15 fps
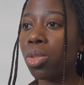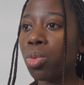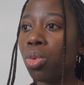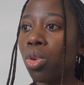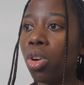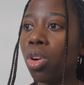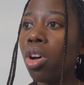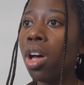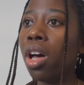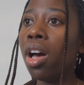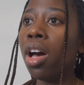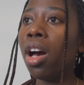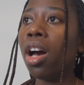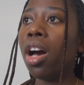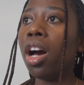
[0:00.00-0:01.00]
as well.
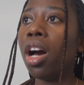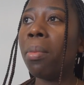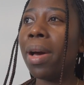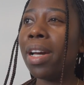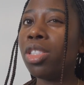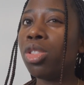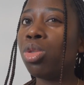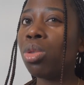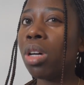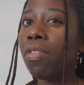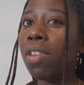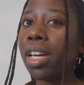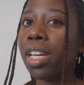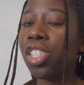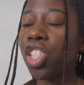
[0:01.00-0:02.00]
um I do have
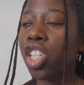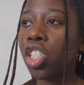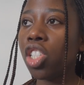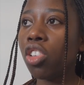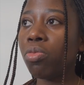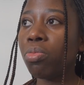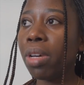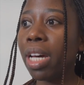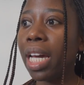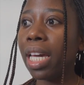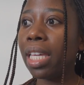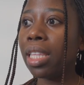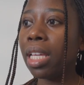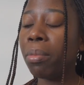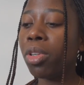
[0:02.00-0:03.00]
like a change of
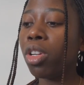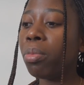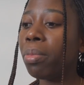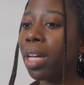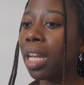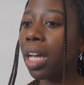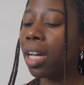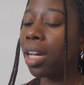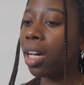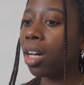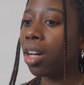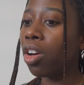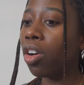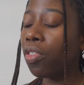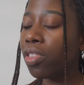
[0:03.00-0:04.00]
mind. I'm gonna buy like a
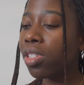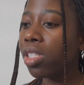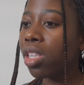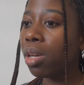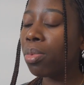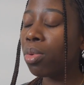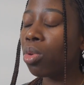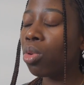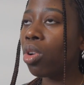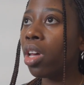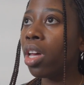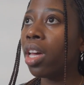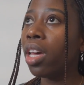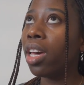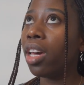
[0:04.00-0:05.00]
coffee table
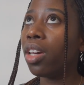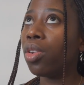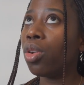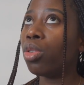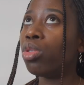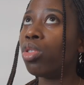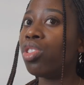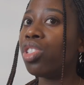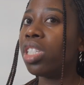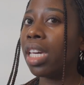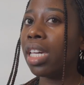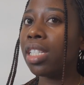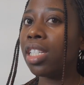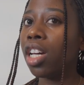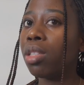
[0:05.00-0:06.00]
and also
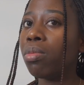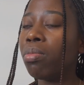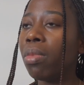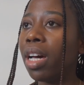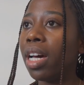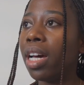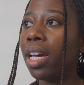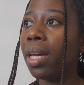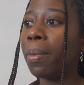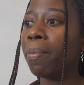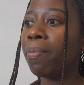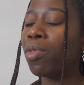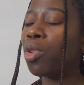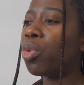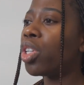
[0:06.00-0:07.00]
change out my,
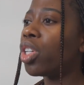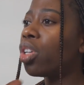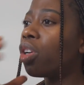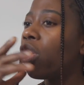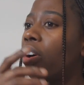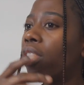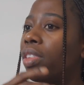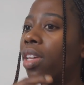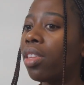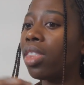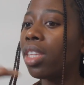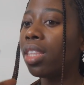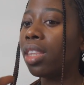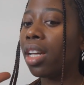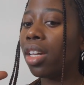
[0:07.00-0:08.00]
what do you call that
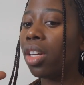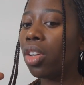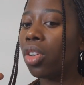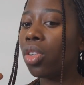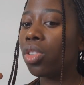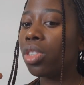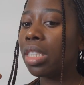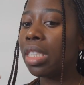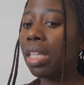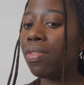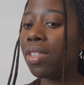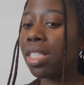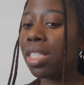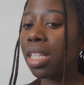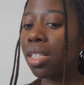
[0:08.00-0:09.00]
thing that your T
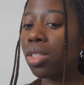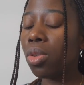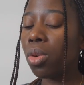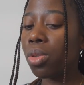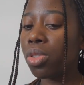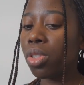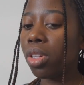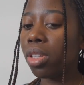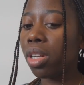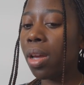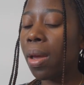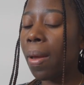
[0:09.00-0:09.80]
V set goes on?